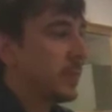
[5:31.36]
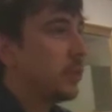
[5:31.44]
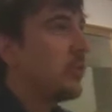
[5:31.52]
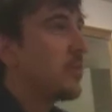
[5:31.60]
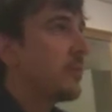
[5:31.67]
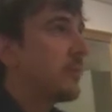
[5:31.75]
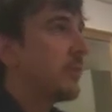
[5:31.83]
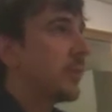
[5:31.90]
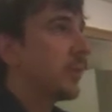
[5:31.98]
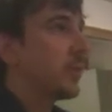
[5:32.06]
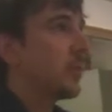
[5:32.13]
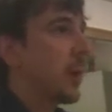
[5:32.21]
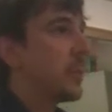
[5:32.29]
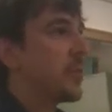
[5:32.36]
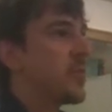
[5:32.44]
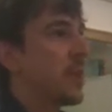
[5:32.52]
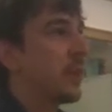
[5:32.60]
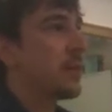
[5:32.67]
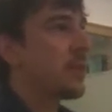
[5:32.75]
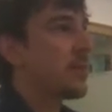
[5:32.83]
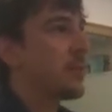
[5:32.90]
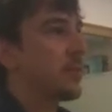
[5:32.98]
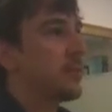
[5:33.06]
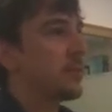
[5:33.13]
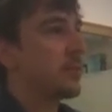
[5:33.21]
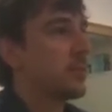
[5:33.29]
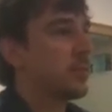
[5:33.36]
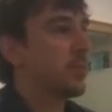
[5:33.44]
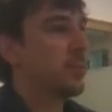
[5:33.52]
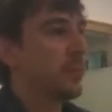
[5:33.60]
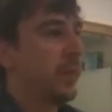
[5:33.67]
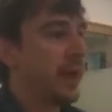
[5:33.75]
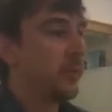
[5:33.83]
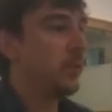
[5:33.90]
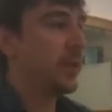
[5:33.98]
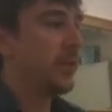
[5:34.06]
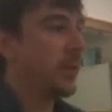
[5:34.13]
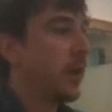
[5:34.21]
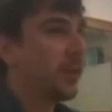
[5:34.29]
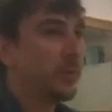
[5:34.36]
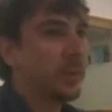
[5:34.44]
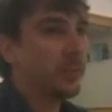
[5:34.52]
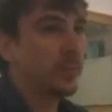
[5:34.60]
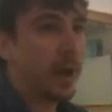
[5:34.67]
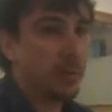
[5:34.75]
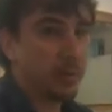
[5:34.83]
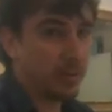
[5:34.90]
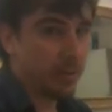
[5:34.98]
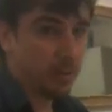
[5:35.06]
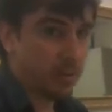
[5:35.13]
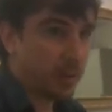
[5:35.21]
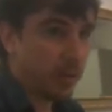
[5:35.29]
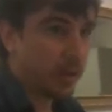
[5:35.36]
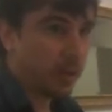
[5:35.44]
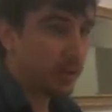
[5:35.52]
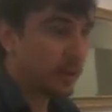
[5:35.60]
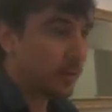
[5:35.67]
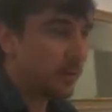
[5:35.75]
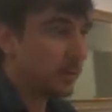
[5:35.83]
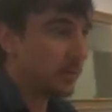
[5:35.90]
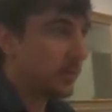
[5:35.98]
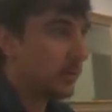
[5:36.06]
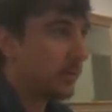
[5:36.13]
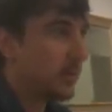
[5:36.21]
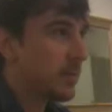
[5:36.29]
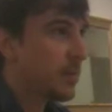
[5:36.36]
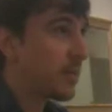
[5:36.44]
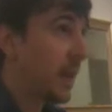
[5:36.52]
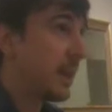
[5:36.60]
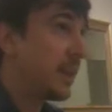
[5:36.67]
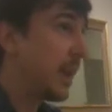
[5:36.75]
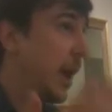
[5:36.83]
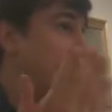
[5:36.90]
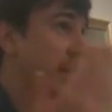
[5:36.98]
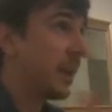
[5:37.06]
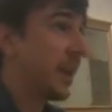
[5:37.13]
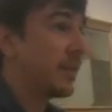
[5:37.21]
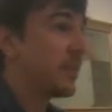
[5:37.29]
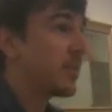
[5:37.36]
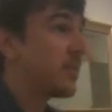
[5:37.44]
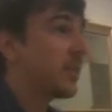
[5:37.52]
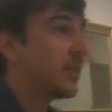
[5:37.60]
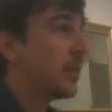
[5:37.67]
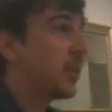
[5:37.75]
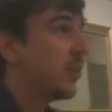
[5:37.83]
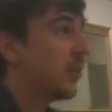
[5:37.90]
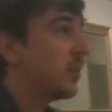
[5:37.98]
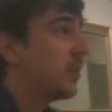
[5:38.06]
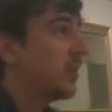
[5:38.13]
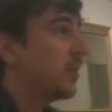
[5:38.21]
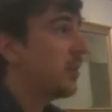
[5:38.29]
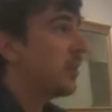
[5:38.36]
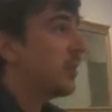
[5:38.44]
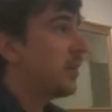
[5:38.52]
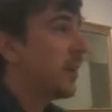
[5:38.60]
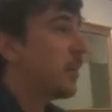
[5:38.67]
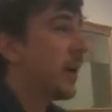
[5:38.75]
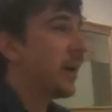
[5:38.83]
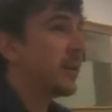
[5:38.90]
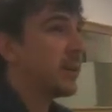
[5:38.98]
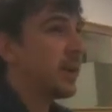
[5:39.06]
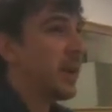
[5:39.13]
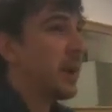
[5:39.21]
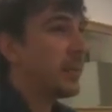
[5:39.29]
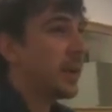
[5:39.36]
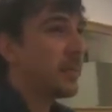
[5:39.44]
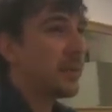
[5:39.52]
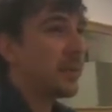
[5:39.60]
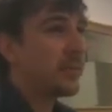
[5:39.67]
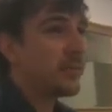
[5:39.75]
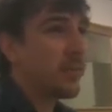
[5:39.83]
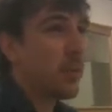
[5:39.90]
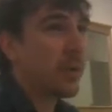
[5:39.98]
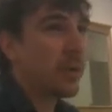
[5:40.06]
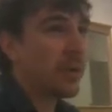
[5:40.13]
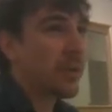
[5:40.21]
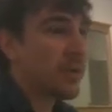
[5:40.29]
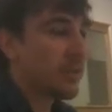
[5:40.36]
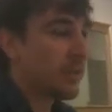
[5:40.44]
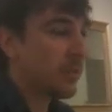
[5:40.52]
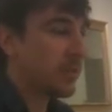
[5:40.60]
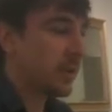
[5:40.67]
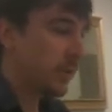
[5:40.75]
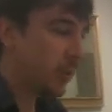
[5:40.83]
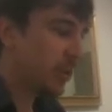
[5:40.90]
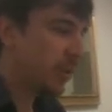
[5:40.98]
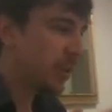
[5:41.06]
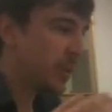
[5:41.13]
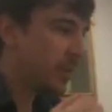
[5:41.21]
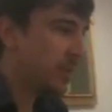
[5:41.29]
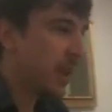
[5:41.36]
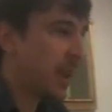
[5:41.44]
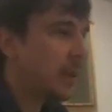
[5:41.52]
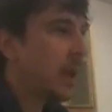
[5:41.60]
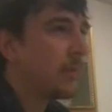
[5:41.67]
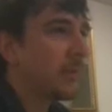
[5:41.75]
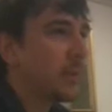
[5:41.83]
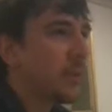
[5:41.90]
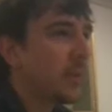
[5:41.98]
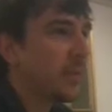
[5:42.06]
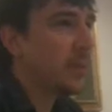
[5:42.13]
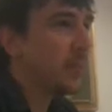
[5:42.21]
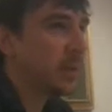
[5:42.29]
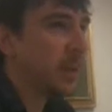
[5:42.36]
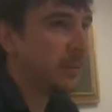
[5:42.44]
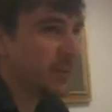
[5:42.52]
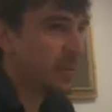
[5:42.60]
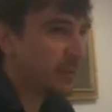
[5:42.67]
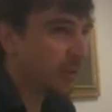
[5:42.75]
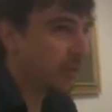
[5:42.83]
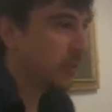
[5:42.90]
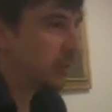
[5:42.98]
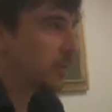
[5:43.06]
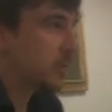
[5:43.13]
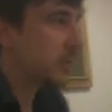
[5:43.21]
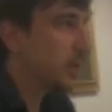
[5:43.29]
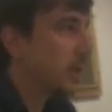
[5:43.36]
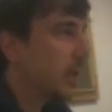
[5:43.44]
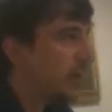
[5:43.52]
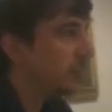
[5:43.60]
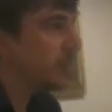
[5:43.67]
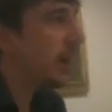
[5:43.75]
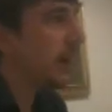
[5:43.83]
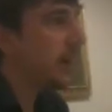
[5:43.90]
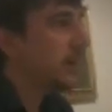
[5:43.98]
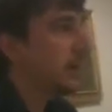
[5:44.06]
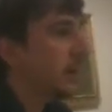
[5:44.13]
Lucifer represents like one of the ultimate rebels and standing out against, you know, apparently omnipotent force in order to stand up for what they believe is true, you know, and right.